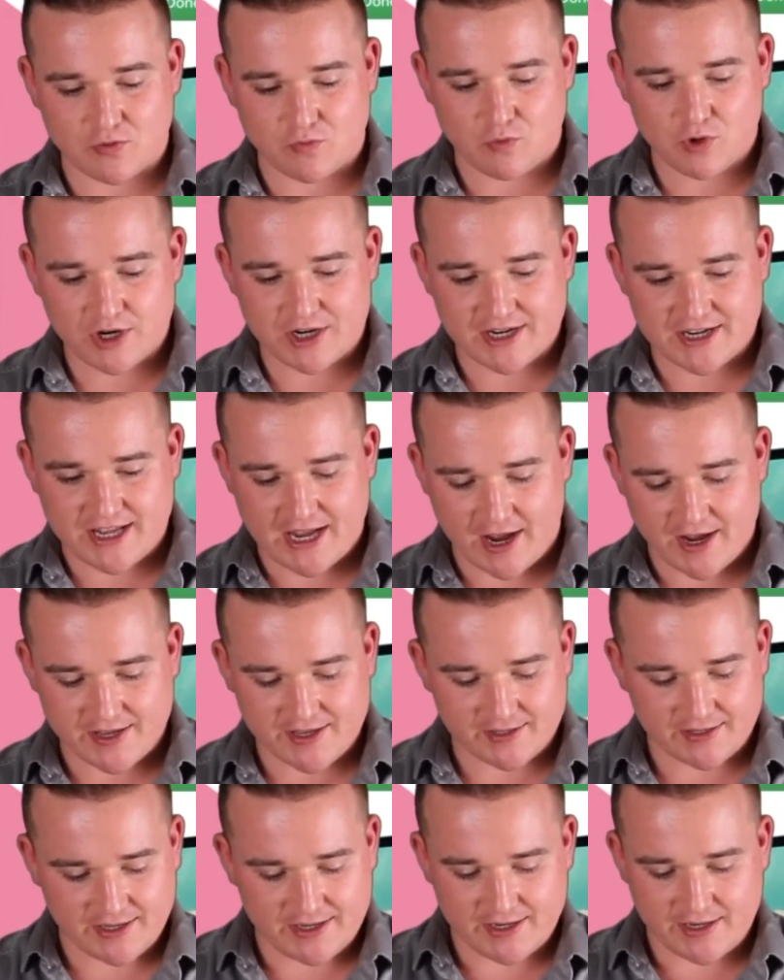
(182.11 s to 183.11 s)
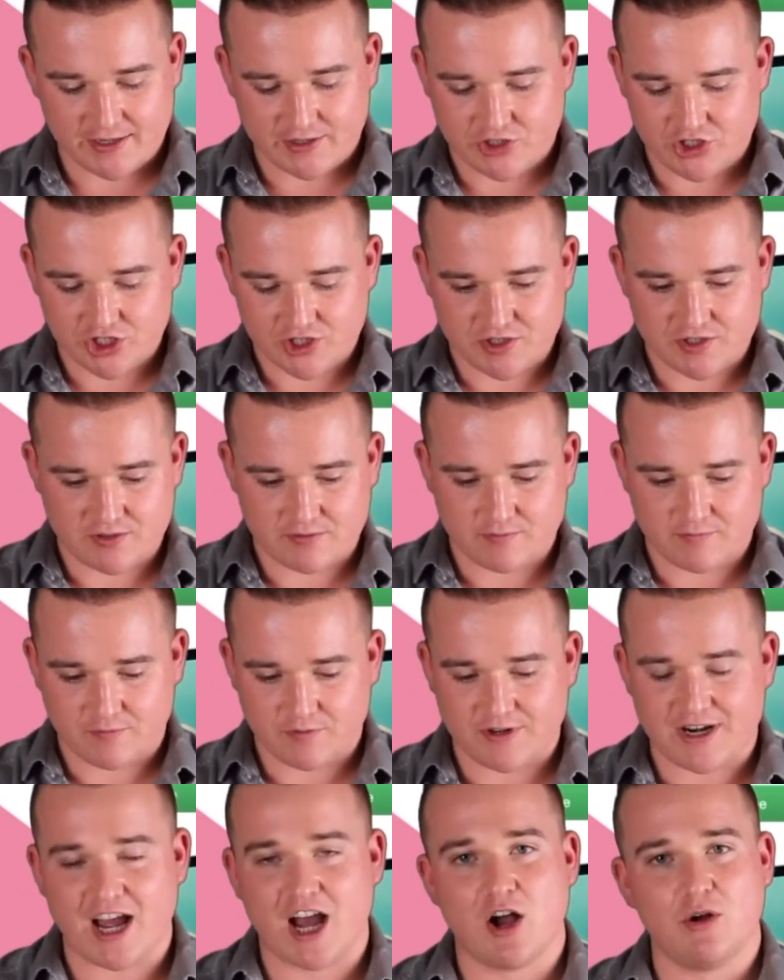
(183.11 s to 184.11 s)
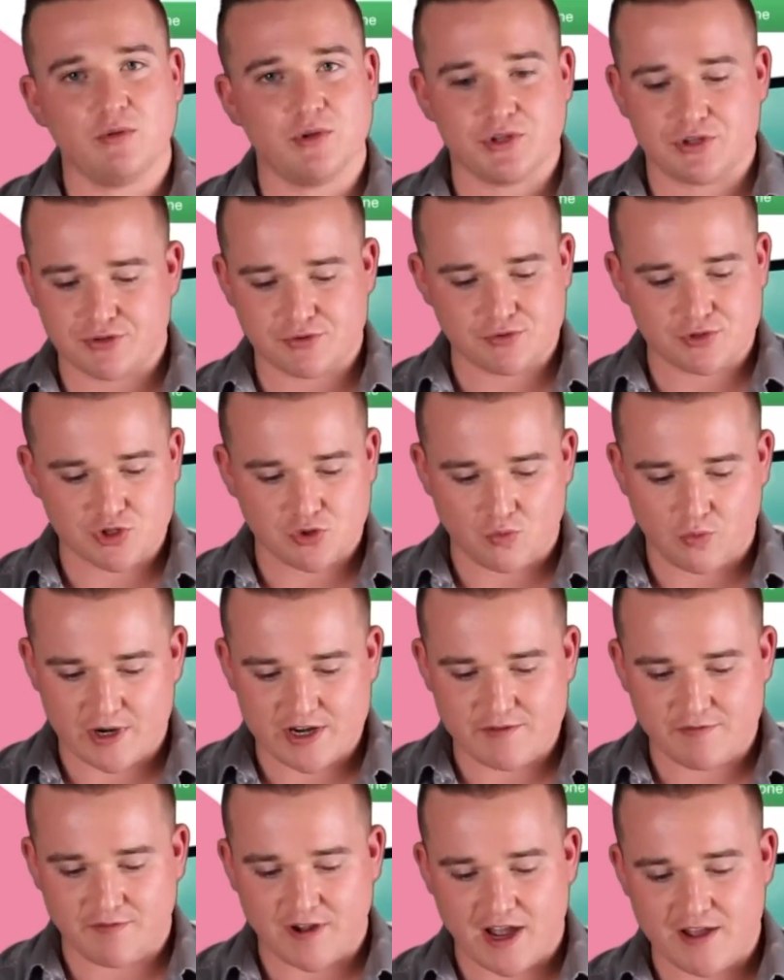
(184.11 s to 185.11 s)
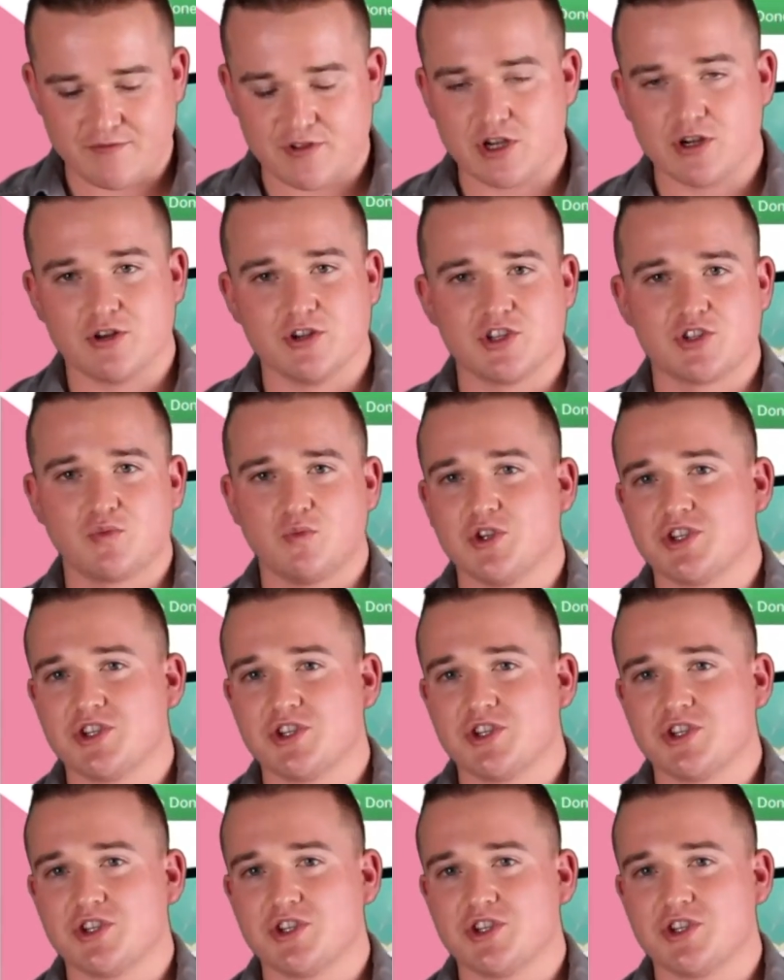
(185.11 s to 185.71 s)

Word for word: We're gonna calculate it. Just for now, we'll do twenty-five years.